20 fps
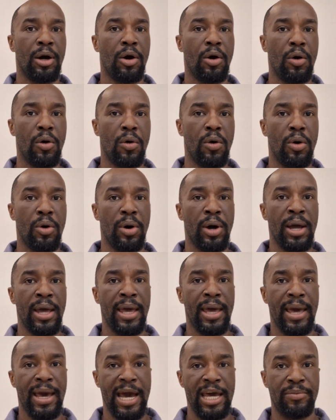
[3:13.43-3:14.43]
or
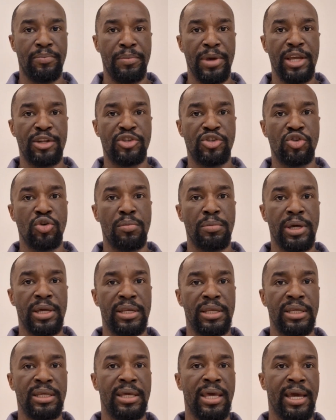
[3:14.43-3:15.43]
had made so
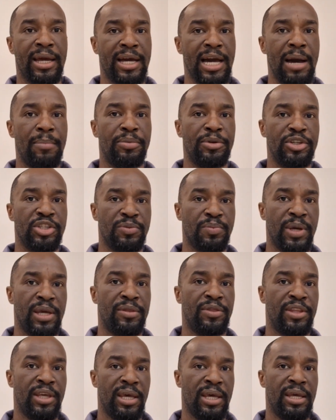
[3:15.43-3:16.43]
many
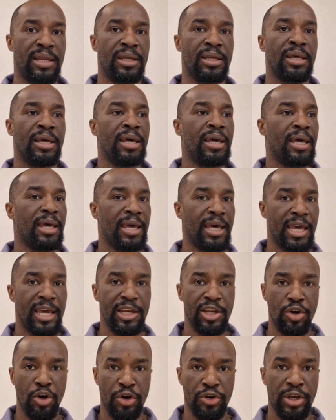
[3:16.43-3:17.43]
accomplishments than
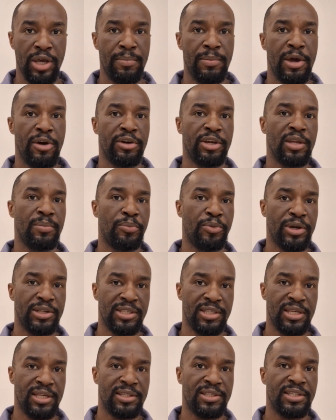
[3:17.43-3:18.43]
any other American
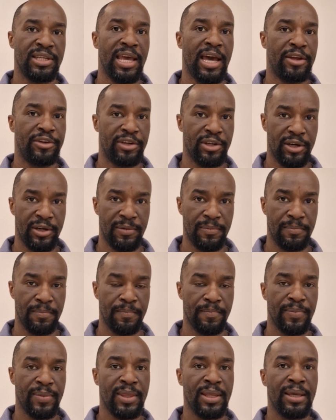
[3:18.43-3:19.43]
presidency had done.
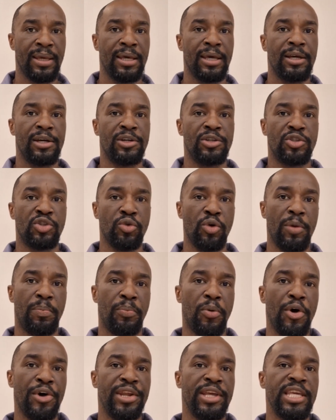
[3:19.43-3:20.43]
To a
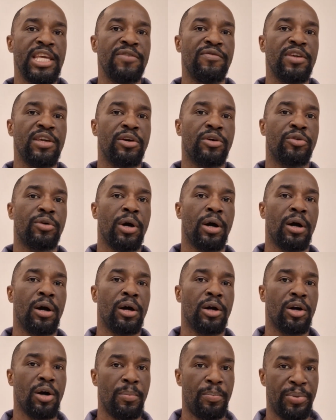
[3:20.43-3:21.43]
point, he even
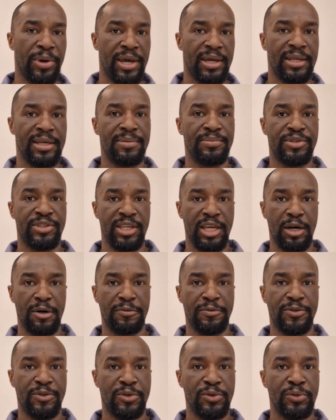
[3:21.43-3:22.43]
compared
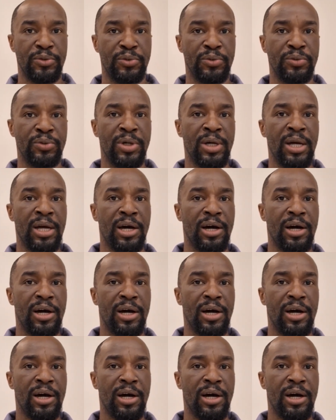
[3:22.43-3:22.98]
himself to